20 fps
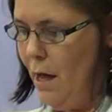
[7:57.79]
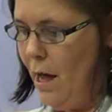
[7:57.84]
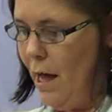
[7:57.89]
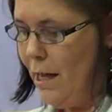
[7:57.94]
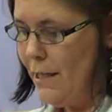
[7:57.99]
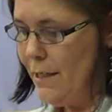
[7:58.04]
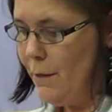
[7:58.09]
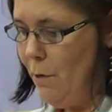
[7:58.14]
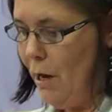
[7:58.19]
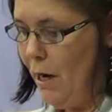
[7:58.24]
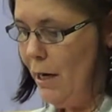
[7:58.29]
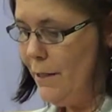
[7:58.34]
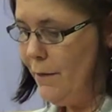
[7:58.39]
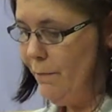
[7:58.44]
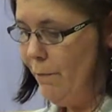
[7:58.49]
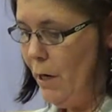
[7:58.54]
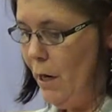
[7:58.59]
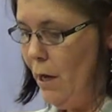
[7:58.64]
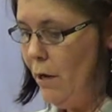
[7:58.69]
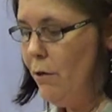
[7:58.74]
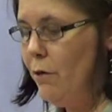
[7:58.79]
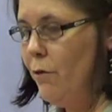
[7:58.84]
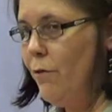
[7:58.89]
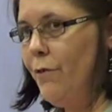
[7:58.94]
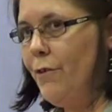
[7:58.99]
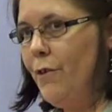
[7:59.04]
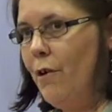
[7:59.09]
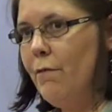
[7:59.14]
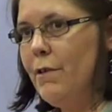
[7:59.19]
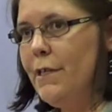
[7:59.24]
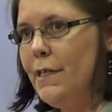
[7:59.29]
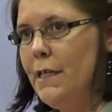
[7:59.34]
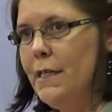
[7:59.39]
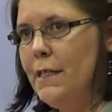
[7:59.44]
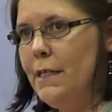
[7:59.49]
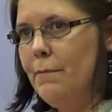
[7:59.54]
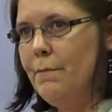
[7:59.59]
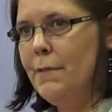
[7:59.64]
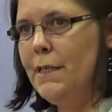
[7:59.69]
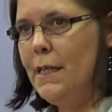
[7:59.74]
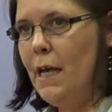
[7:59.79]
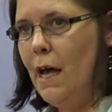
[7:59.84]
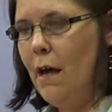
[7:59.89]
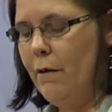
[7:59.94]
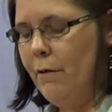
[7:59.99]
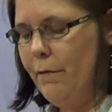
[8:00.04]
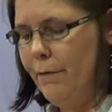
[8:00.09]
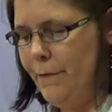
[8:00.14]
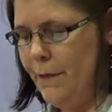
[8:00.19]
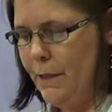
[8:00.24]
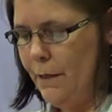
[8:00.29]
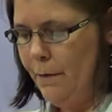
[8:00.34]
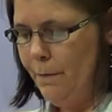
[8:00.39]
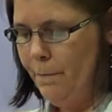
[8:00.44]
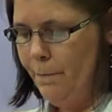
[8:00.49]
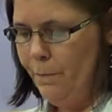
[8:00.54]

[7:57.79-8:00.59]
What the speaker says: as well as for local authorities themselves.